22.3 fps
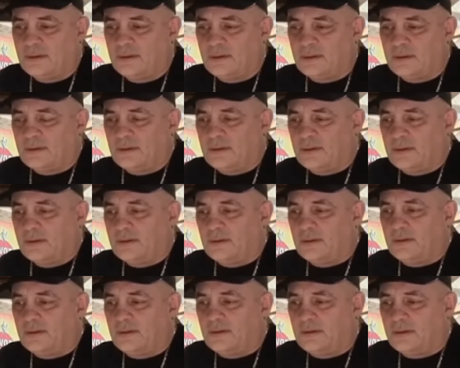
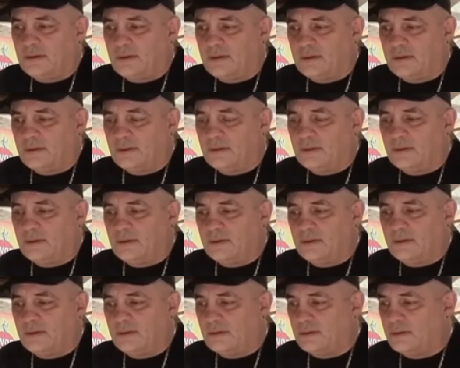
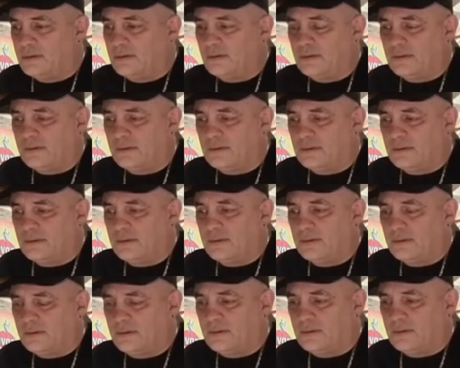
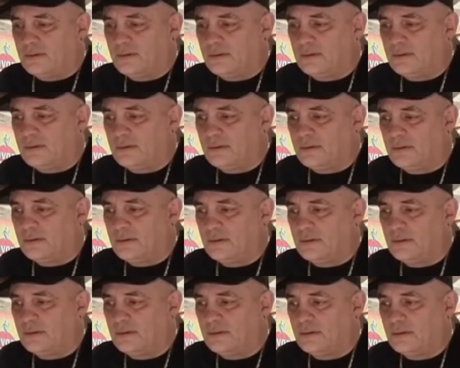
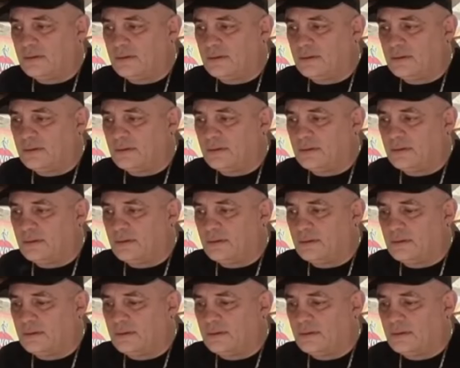
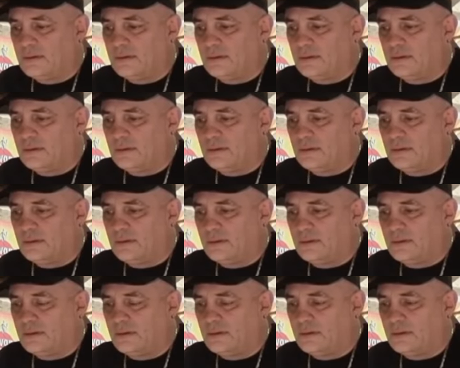
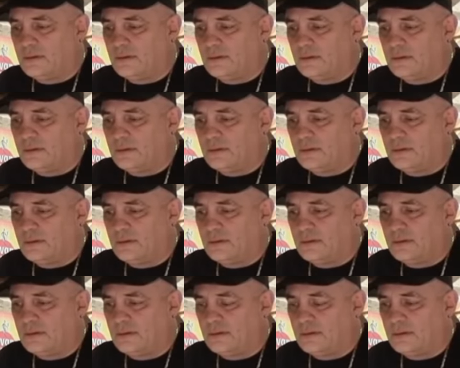
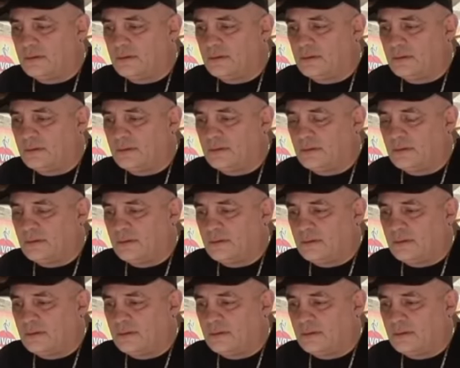No words are spoken by the person on screen.